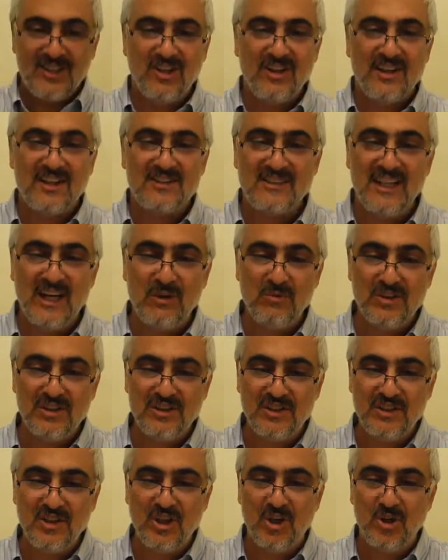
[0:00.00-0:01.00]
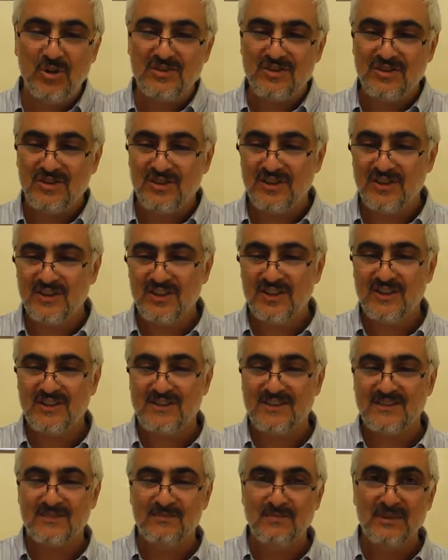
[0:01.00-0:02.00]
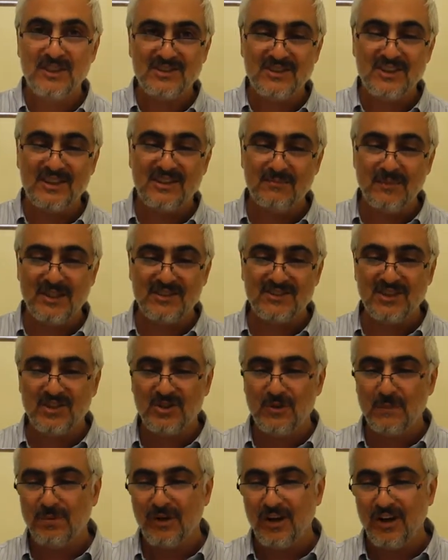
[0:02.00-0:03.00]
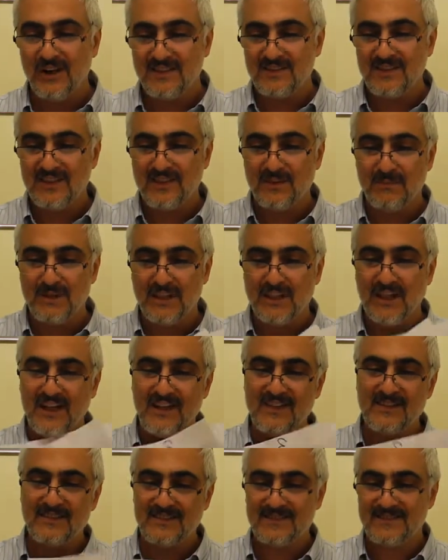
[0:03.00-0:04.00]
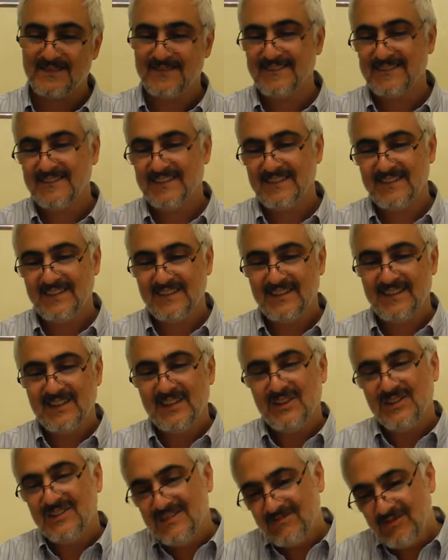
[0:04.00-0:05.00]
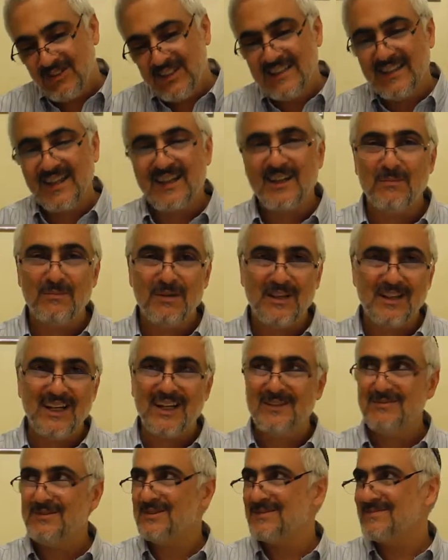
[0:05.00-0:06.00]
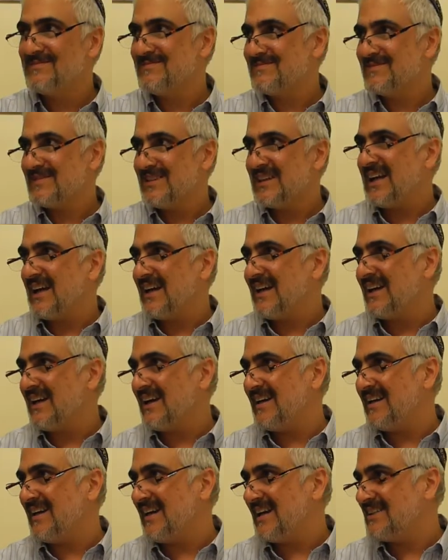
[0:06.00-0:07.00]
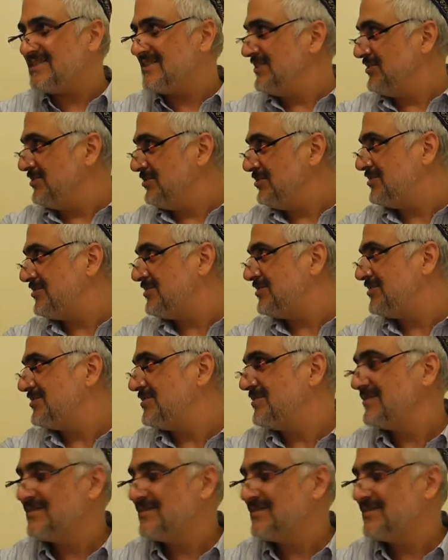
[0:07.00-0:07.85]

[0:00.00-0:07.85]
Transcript: Okay, so now we're going to go to the mystical part, the Kabbalah. Really not Kabbalah, but Hasidus.